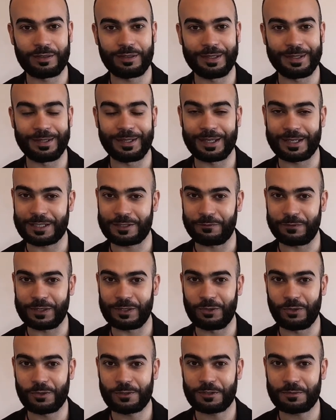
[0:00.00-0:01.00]
in next
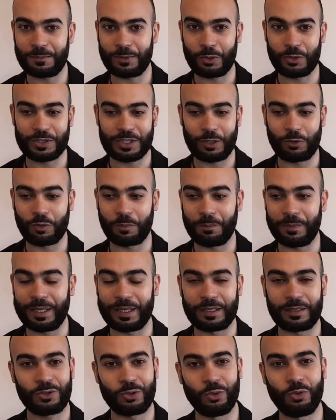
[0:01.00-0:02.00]
videos because I will
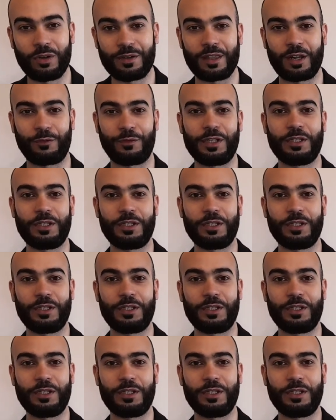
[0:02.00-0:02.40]
make two other